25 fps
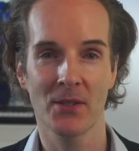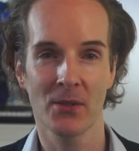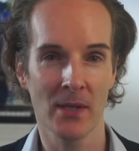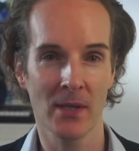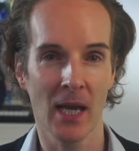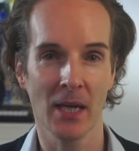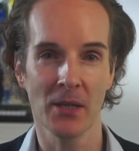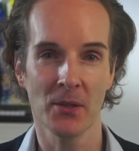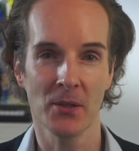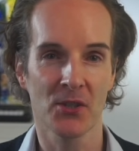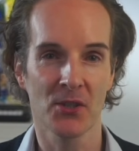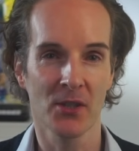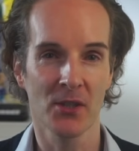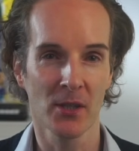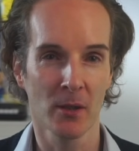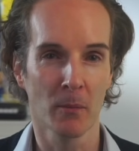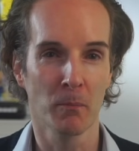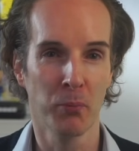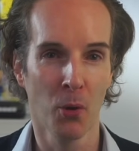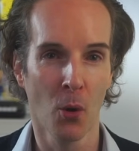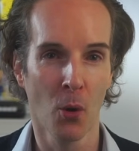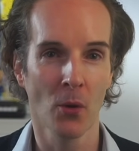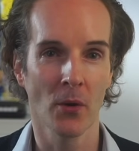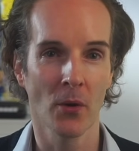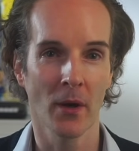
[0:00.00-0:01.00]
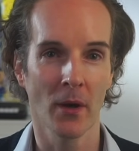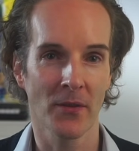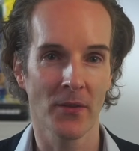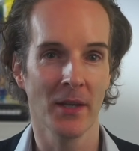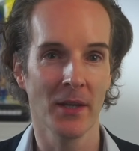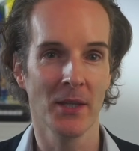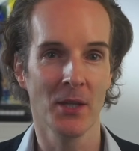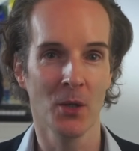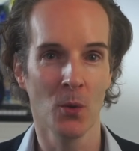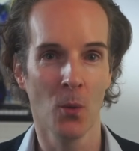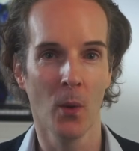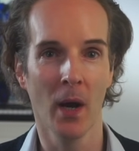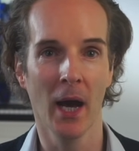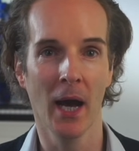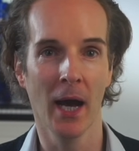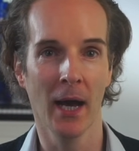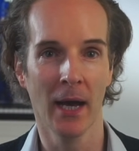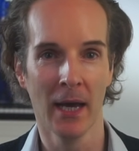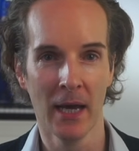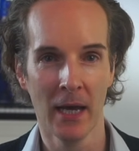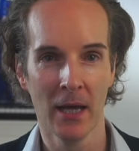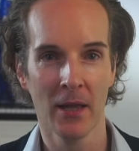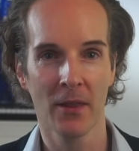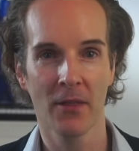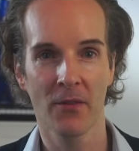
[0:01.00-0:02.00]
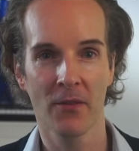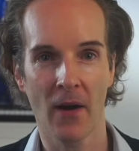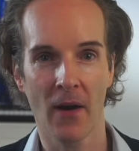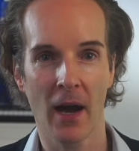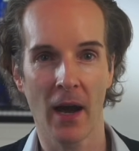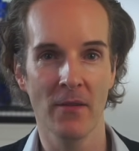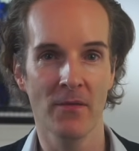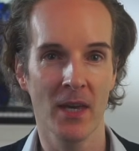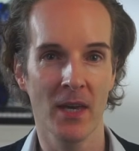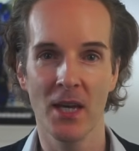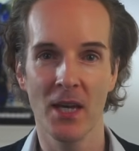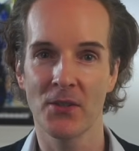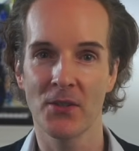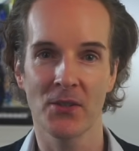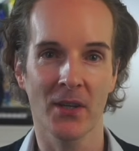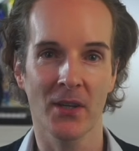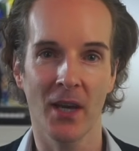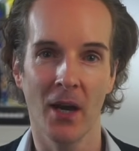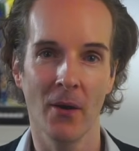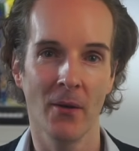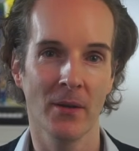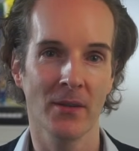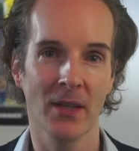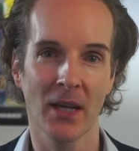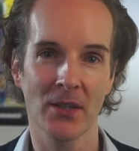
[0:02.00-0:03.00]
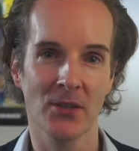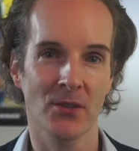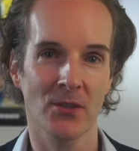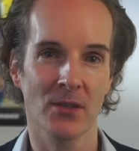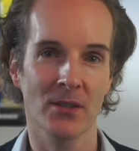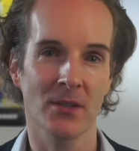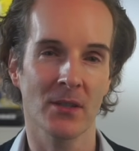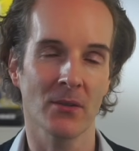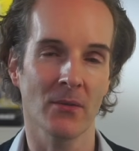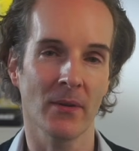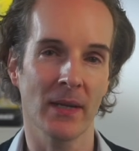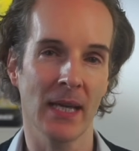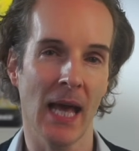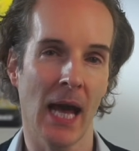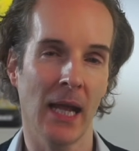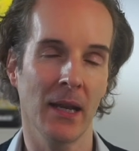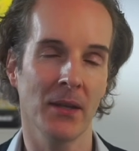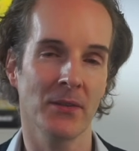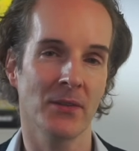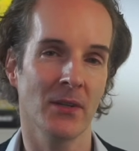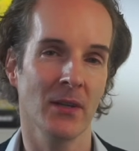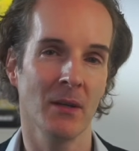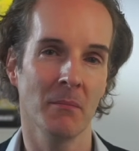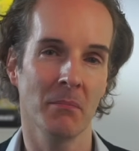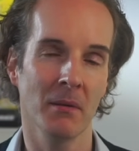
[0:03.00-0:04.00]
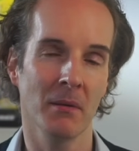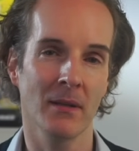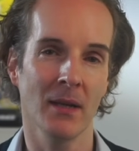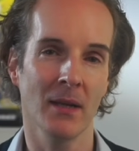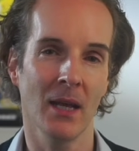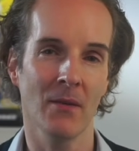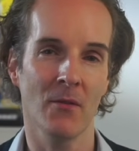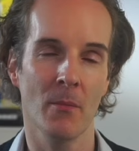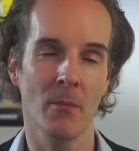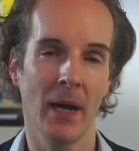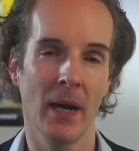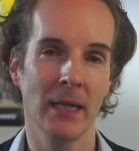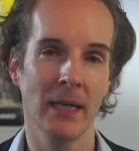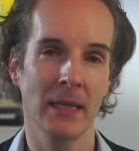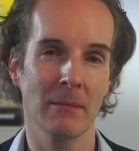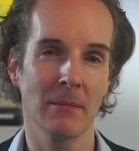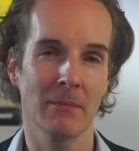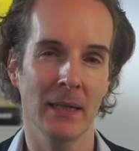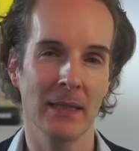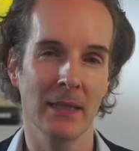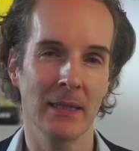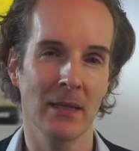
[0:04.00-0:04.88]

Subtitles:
So yeah, you're still poorer than you were 5 years ago. That's just the reality, but never mind.